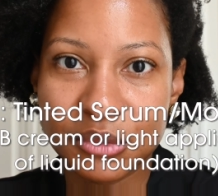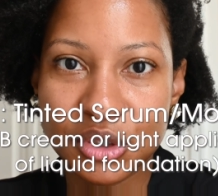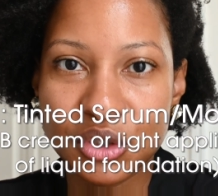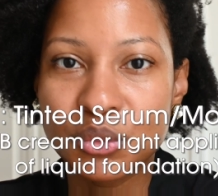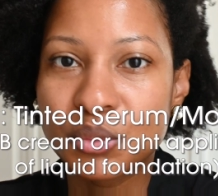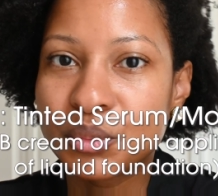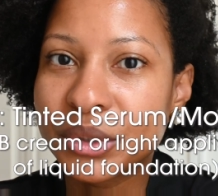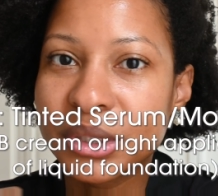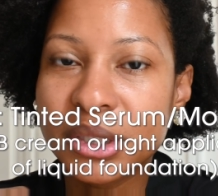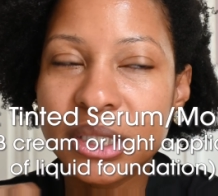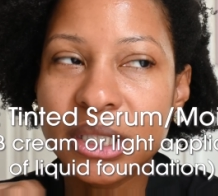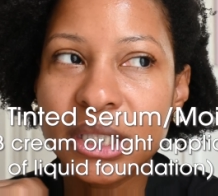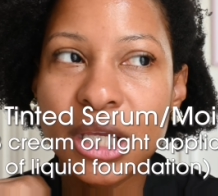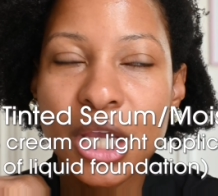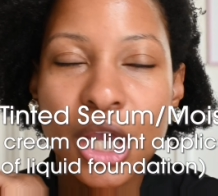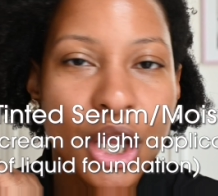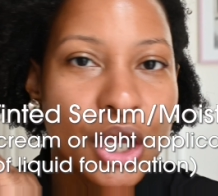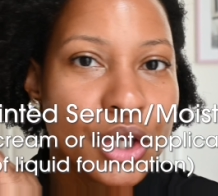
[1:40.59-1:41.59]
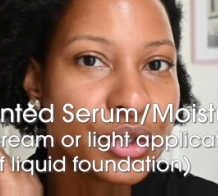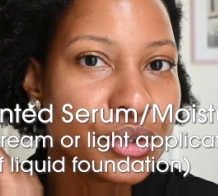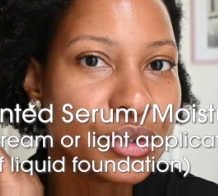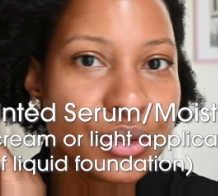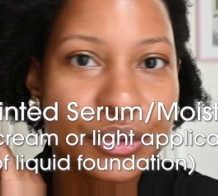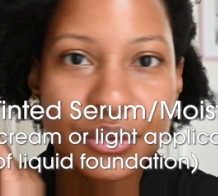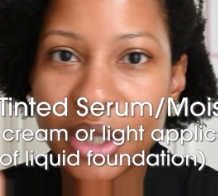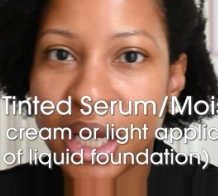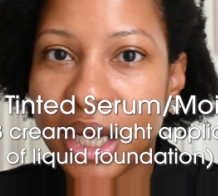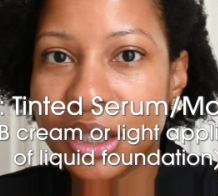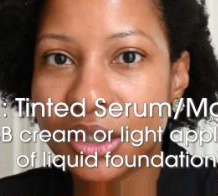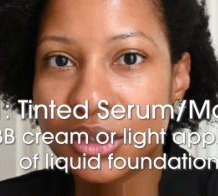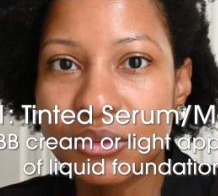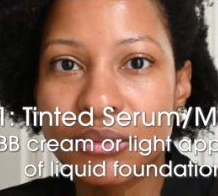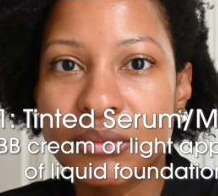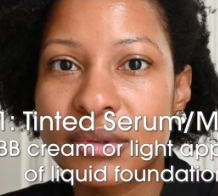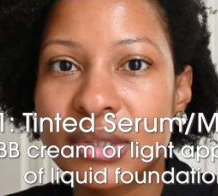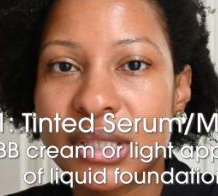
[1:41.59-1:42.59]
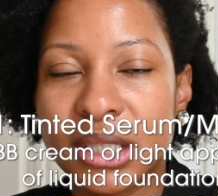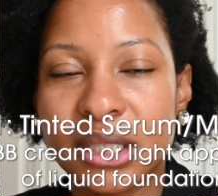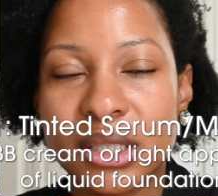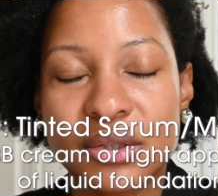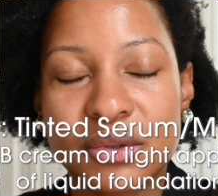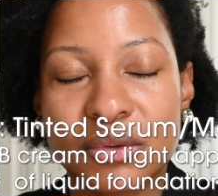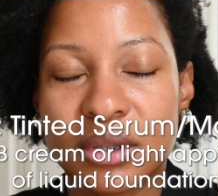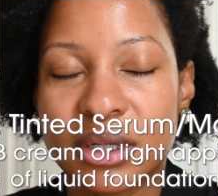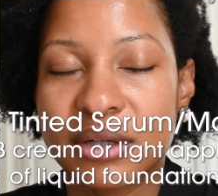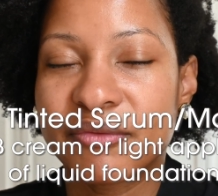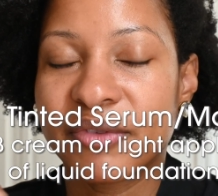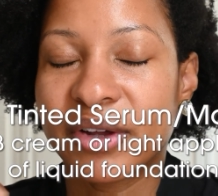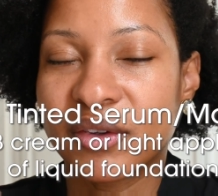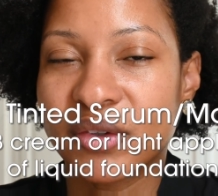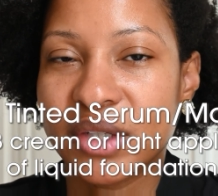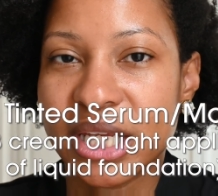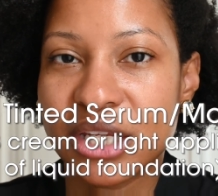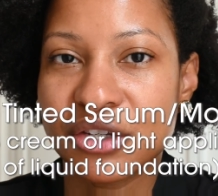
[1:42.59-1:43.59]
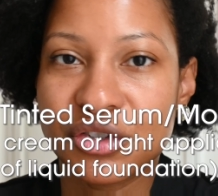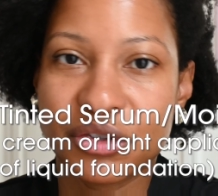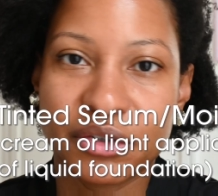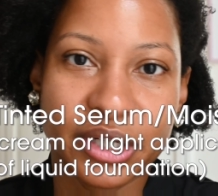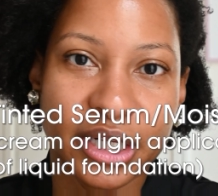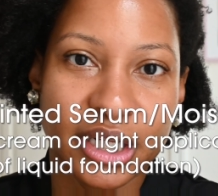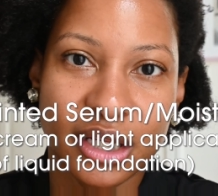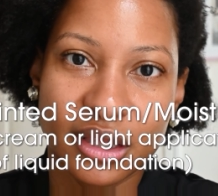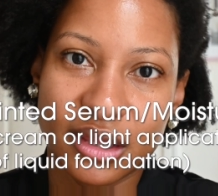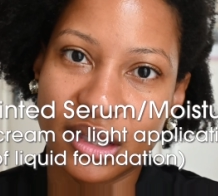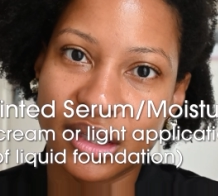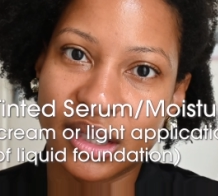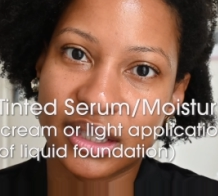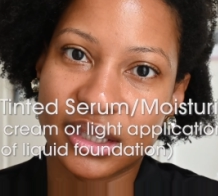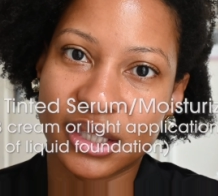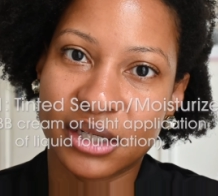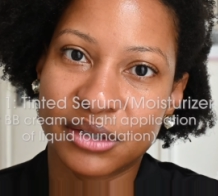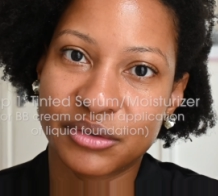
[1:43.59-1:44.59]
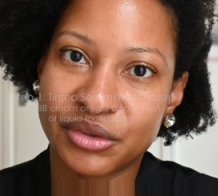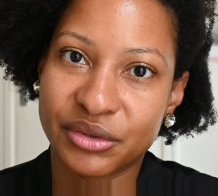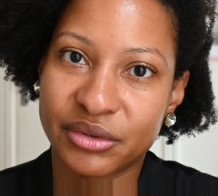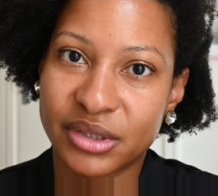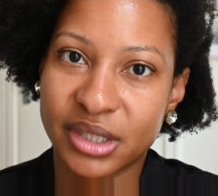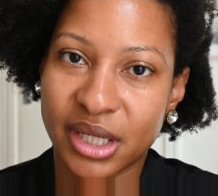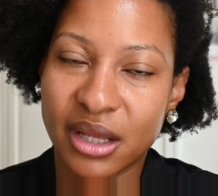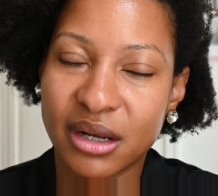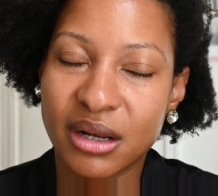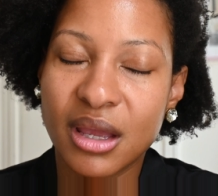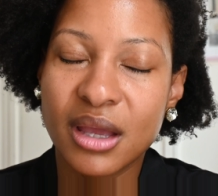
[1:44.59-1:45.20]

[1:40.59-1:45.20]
You really do not use any sort of foundation or anything like that on your skin.